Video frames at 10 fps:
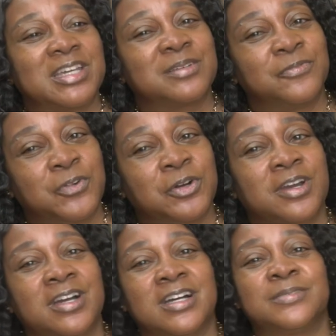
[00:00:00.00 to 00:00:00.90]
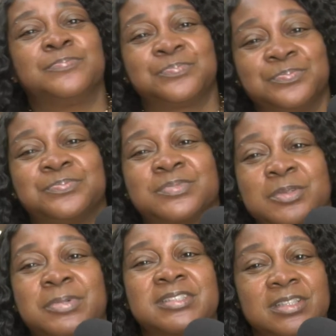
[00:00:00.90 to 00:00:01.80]
looking for a
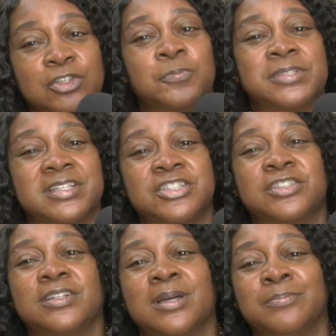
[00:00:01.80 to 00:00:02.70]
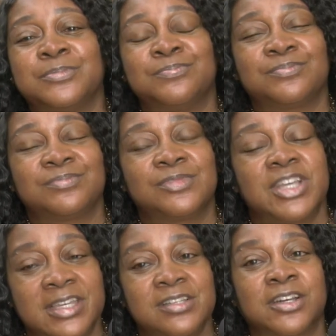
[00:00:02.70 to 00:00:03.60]
new position, I'm um,
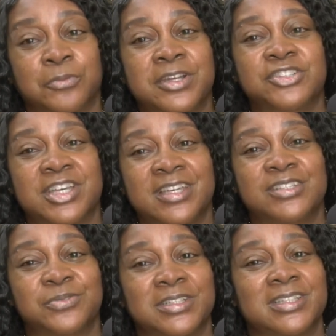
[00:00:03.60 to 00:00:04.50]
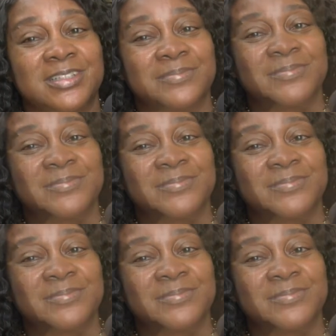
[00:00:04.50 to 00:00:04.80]
change, a career change, really.